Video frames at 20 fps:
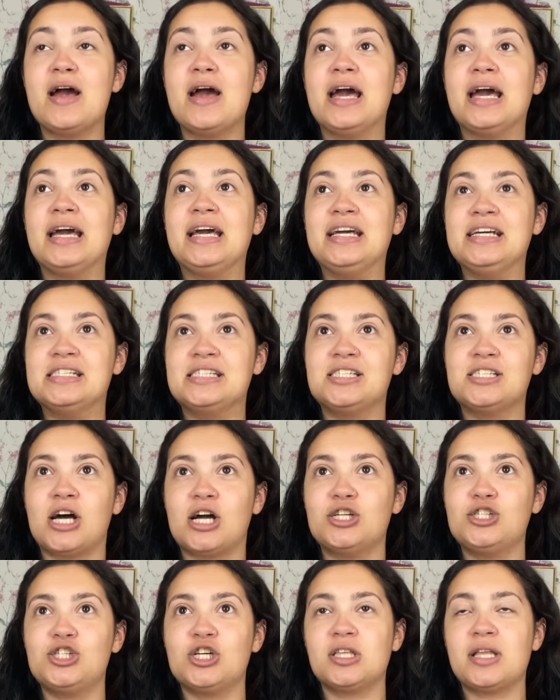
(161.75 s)
he's
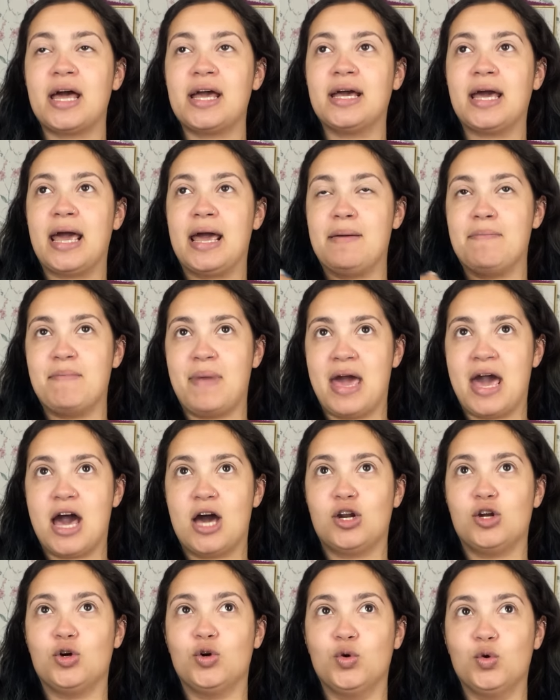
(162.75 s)
such like a
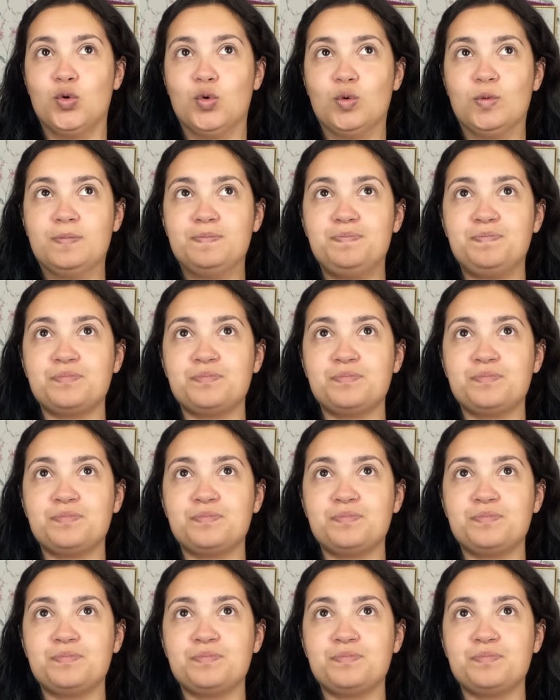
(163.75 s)
man who